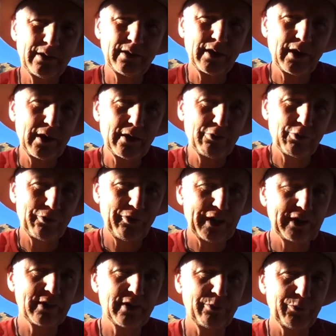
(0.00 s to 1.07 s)
they
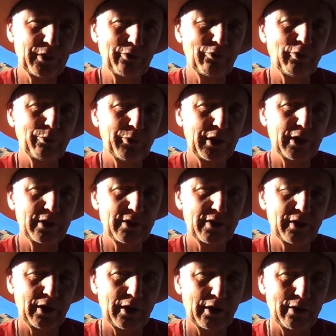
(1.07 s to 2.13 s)
reflect something from the inside.